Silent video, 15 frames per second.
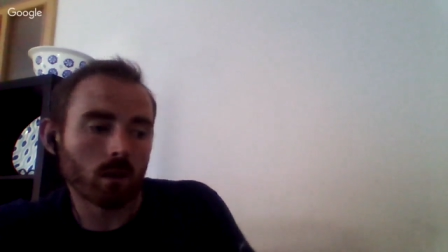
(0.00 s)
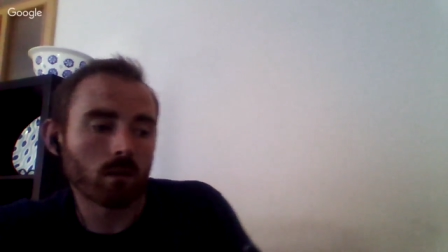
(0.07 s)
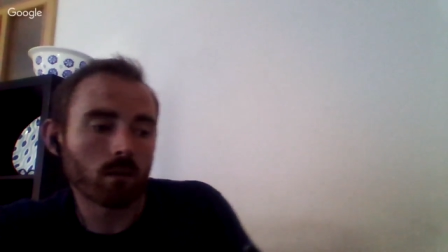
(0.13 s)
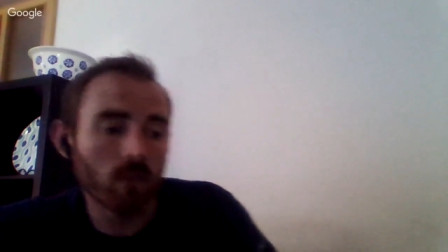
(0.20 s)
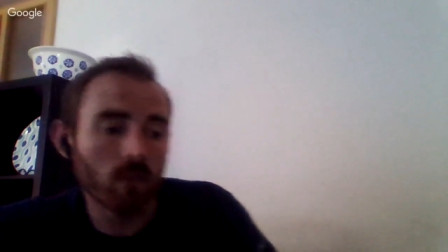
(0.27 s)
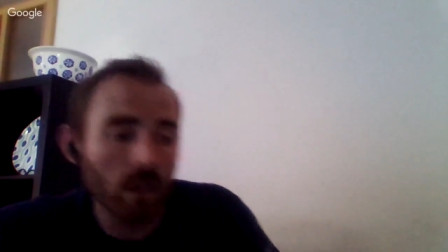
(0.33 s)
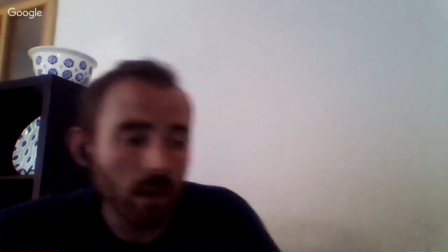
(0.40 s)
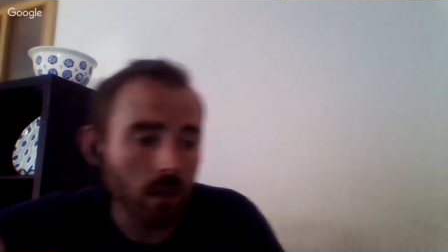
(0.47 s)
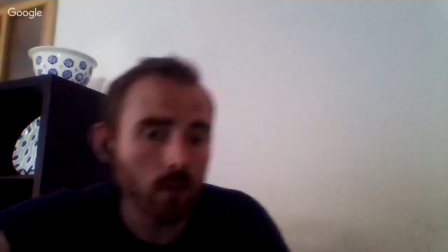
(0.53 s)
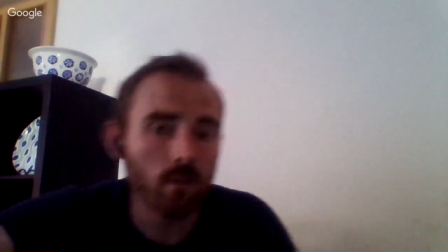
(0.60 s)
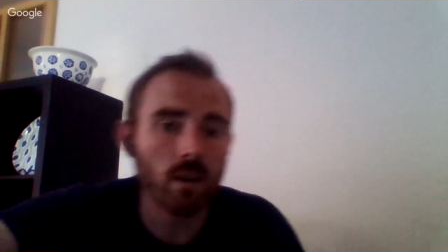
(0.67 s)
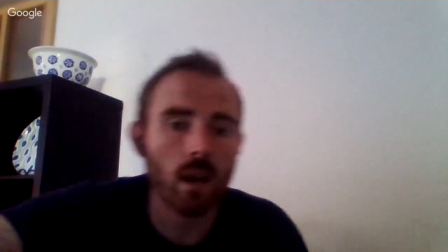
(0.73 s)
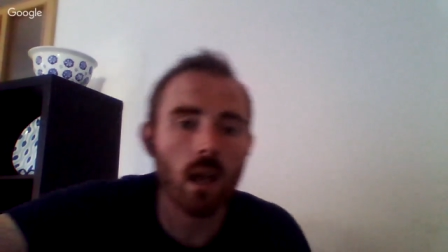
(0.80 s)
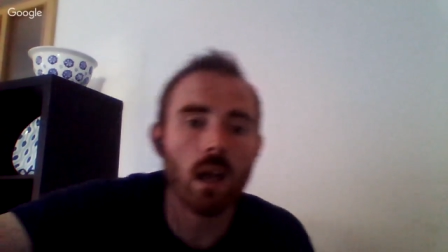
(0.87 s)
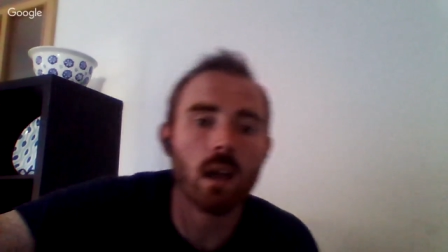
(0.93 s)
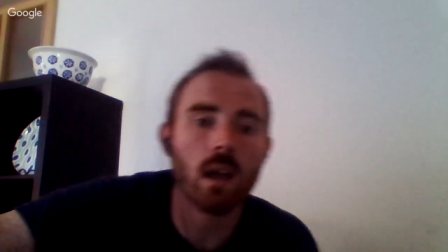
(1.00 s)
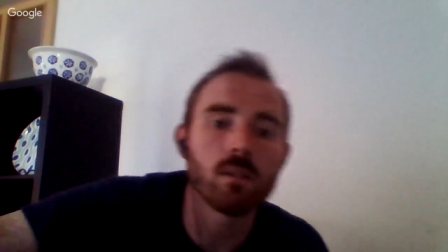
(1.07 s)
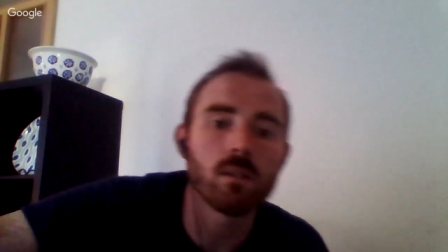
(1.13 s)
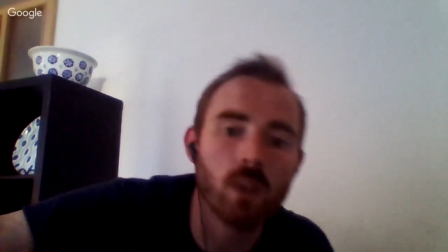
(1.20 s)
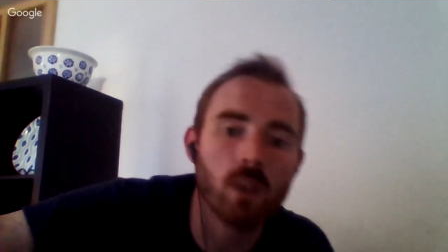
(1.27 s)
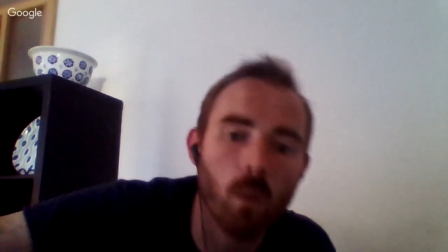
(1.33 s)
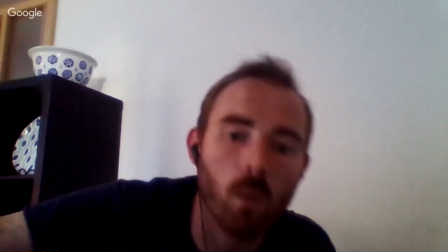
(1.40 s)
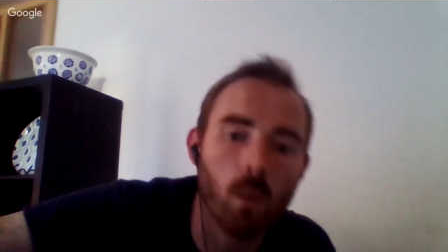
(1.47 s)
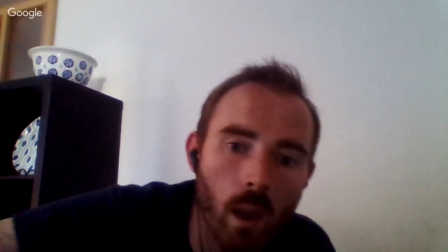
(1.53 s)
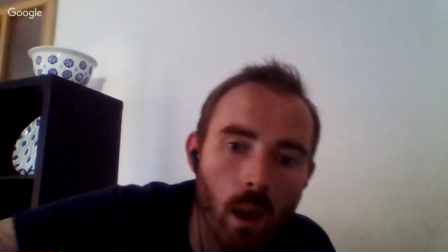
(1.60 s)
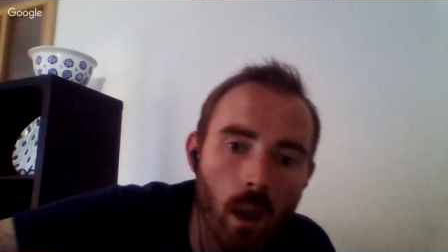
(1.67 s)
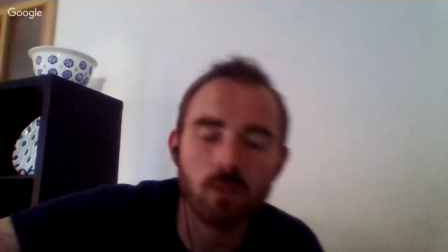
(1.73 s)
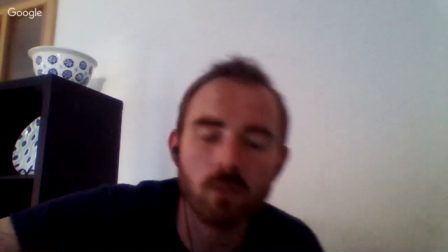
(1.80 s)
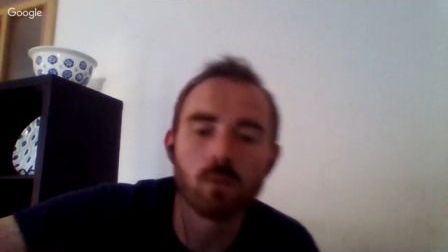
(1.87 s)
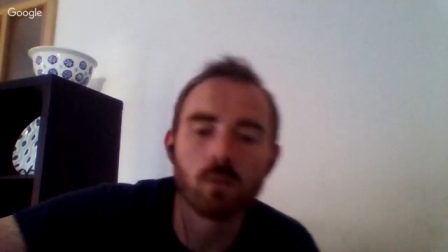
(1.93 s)
Think of it as a way to
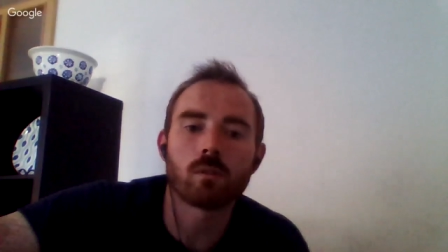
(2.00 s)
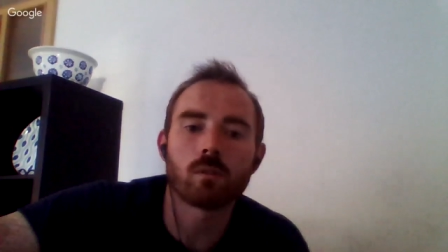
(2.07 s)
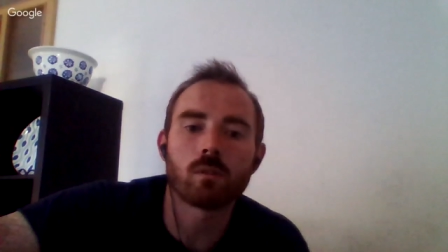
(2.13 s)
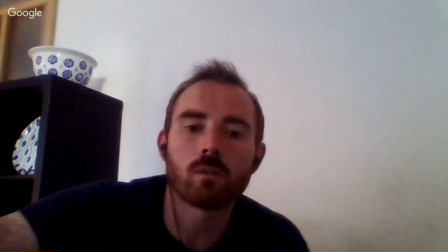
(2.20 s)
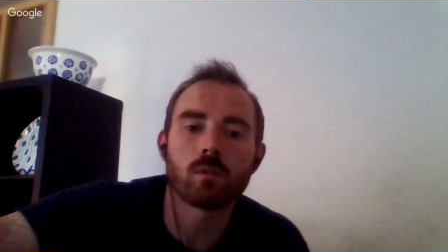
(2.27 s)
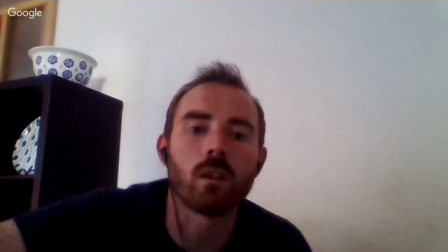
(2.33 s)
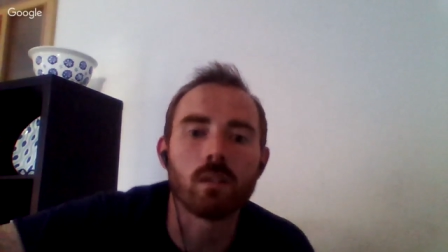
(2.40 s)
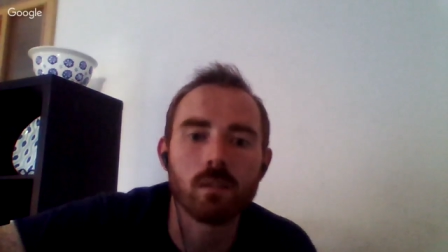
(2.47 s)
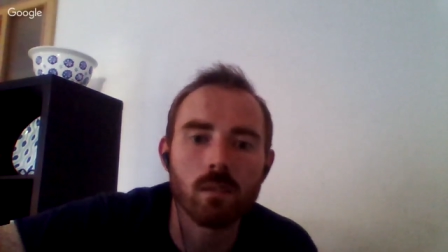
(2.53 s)
score tries,